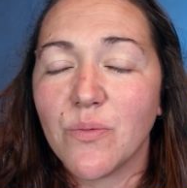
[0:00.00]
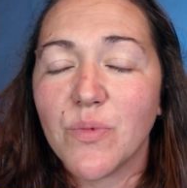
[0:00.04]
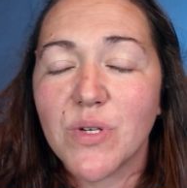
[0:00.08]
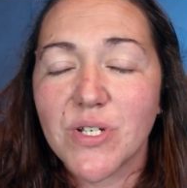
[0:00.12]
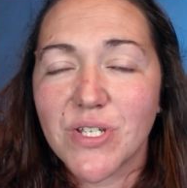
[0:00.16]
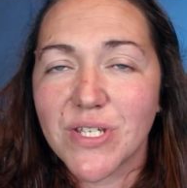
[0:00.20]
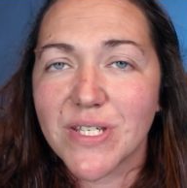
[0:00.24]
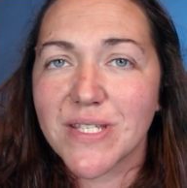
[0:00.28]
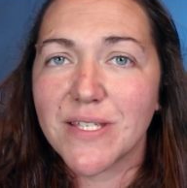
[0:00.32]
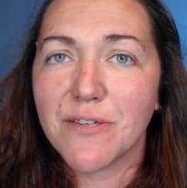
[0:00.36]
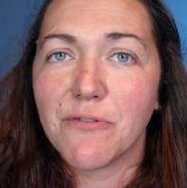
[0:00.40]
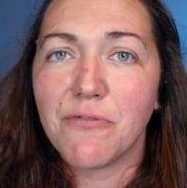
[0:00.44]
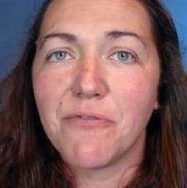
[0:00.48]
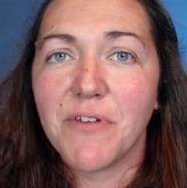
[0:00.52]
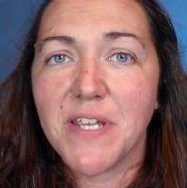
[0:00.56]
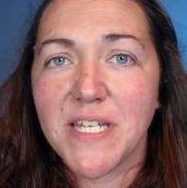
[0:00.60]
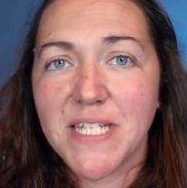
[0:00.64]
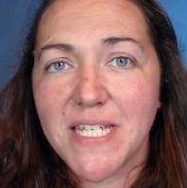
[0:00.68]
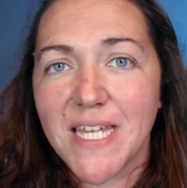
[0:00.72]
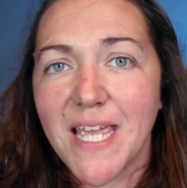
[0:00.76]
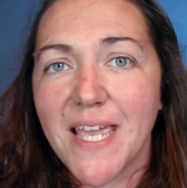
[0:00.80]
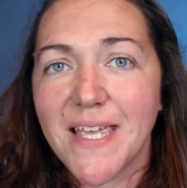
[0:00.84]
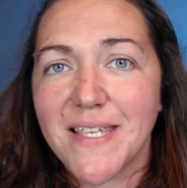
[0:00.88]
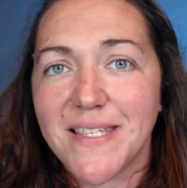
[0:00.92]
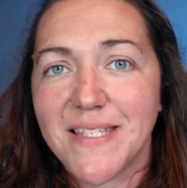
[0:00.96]
which is a
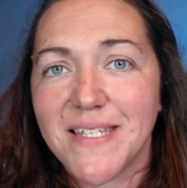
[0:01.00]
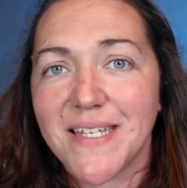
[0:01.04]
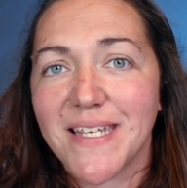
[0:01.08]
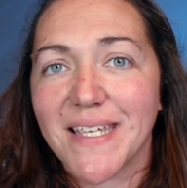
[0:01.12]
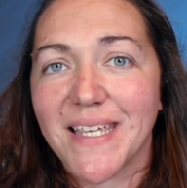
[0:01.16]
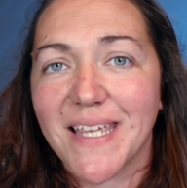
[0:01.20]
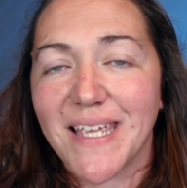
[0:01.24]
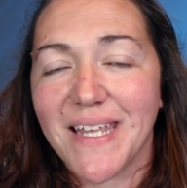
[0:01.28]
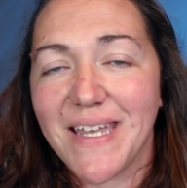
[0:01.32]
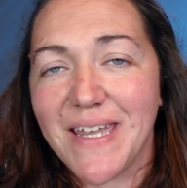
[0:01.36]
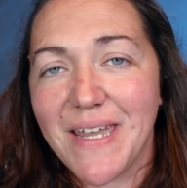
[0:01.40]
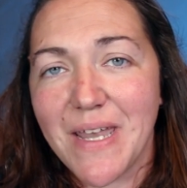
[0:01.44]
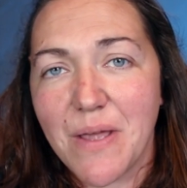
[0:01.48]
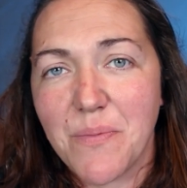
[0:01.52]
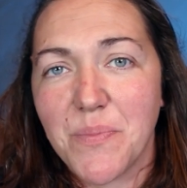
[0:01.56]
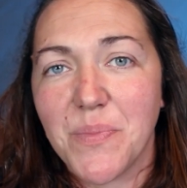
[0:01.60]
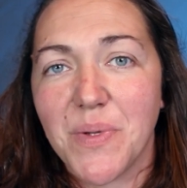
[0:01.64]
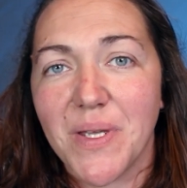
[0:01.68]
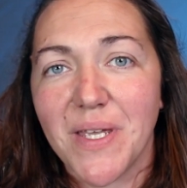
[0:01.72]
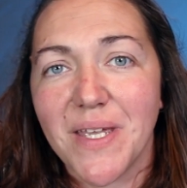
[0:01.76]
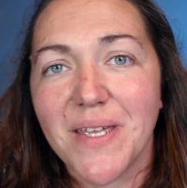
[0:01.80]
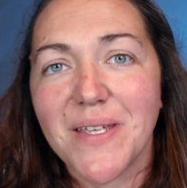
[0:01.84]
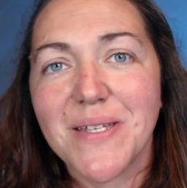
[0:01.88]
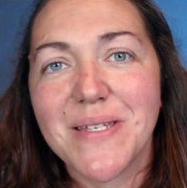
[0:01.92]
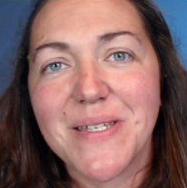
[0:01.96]
fantastic
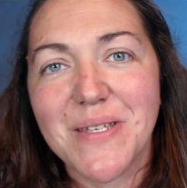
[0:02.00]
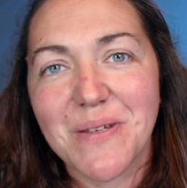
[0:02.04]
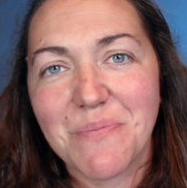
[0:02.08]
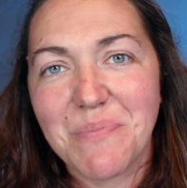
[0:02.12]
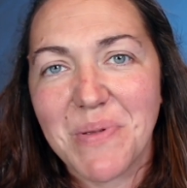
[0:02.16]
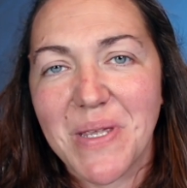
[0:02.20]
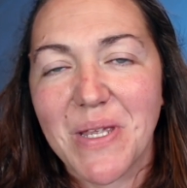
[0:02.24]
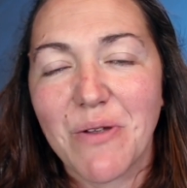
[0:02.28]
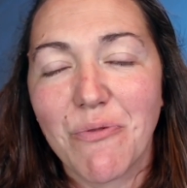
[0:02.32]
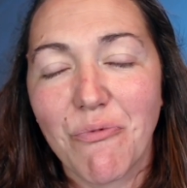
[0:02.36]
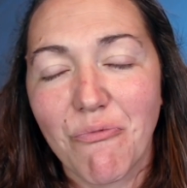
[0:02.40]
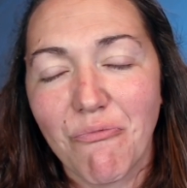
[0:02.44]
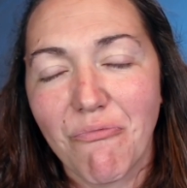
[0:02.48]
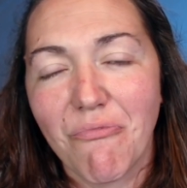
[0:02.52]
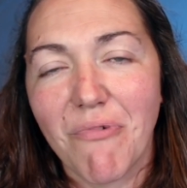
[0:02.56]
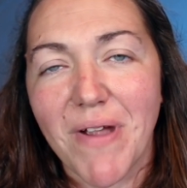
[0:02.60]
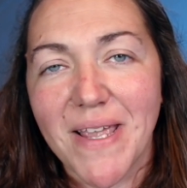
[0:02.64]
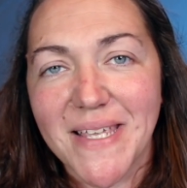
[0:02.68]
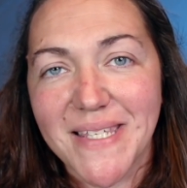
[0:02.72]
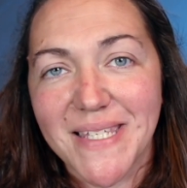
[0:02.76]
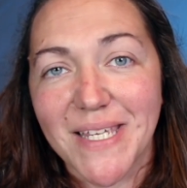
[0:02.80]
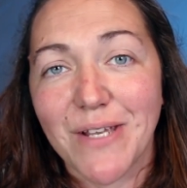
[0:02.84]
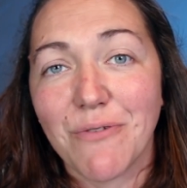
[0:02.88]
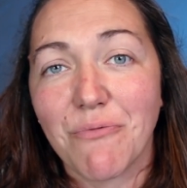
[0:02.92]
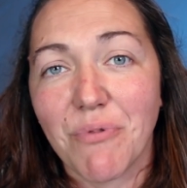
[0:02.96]
number to be
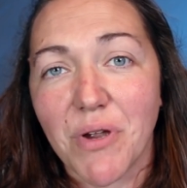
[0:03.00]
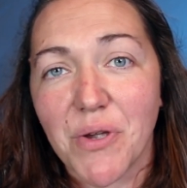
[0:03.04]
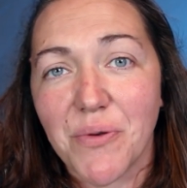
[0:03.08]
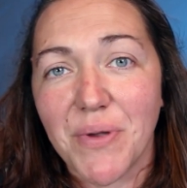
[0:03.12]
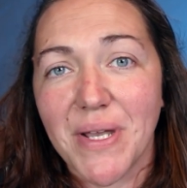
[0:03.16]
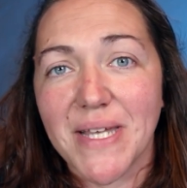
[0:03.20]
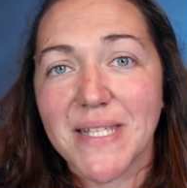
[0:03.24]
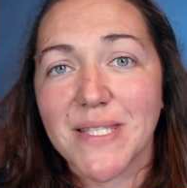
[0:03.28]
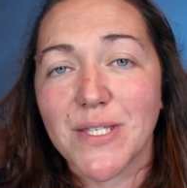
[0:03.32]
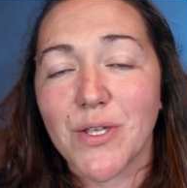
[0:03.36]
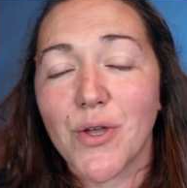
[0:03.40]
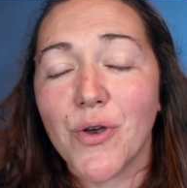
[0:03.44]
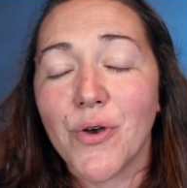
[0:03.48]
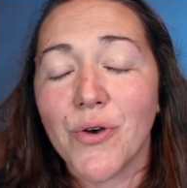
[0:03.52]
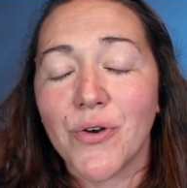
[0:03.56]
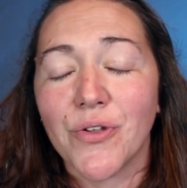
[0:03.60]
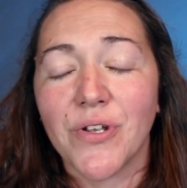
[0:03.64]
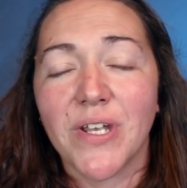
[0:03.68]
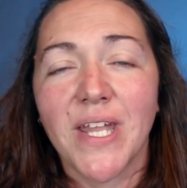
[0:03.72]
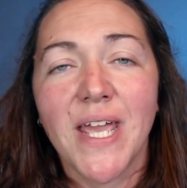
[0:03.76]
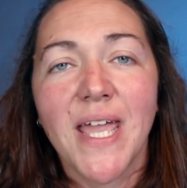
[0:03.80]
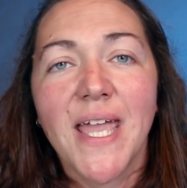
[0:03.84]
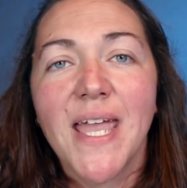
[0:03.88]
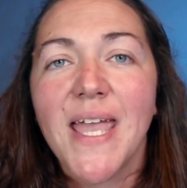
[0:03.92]
raising growouts on.